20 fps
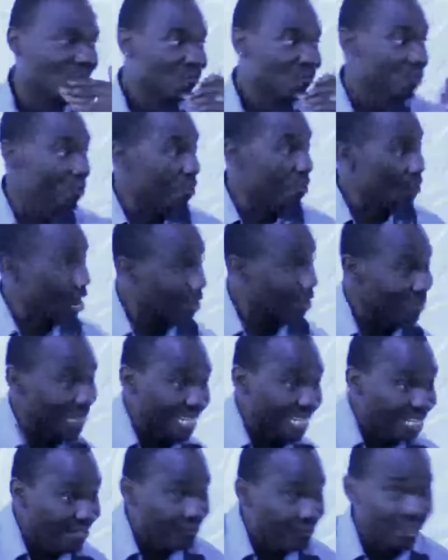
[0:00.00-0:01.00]
from the word
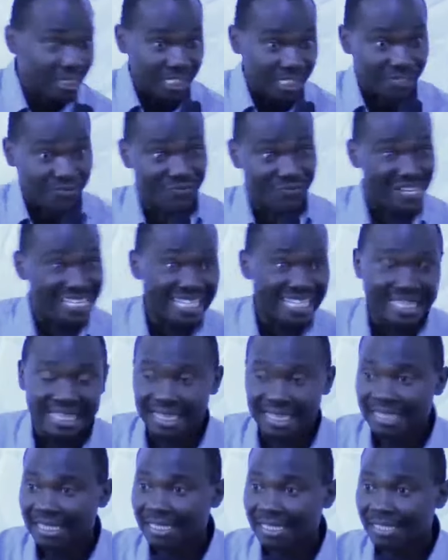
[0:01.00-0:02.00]
believe, which is
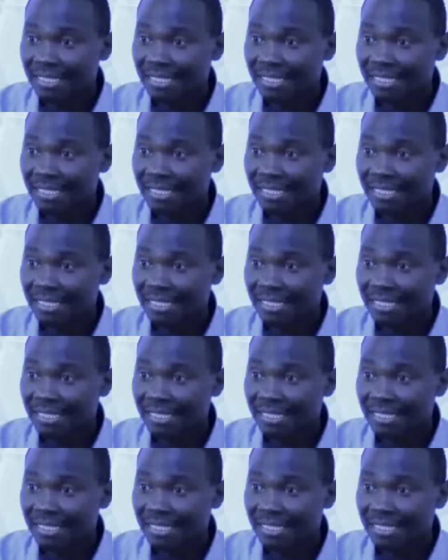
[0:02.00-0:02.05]
faith,